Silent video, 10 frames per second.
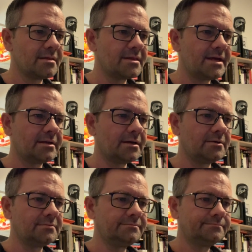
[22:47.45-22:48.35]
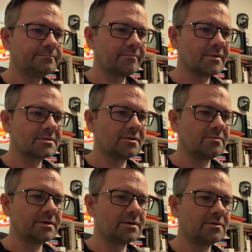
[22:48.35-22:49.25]
that now. So
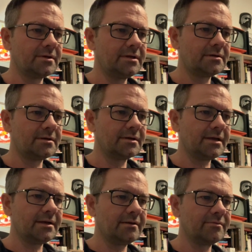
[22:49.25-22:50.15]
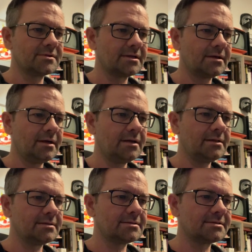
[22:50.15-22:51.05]
we go here again and we say
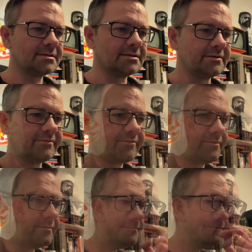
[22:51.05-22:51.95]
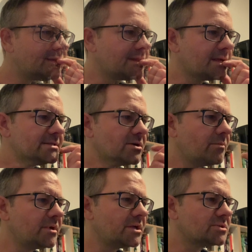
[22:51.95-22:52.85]
else if, and that is a
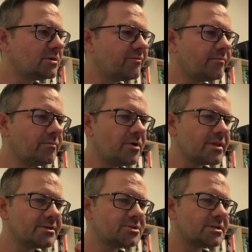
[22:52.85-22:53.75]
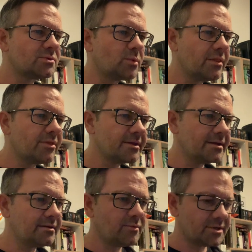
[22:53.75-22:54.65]
combination of more than just one
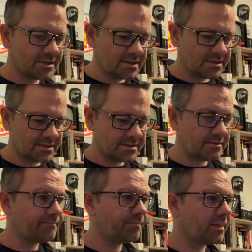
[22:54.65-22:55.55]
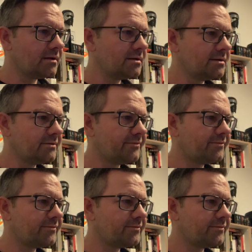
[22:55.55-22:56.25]
thing, which is if